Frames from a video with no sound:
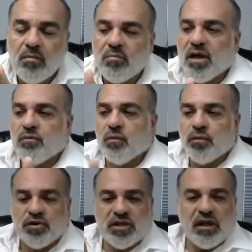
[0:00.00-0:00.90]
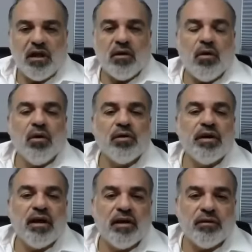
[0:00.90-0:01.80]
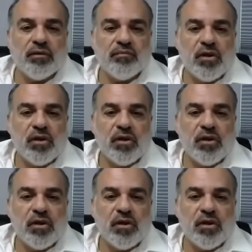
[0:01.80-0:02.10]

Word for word: But we're seeing all the other.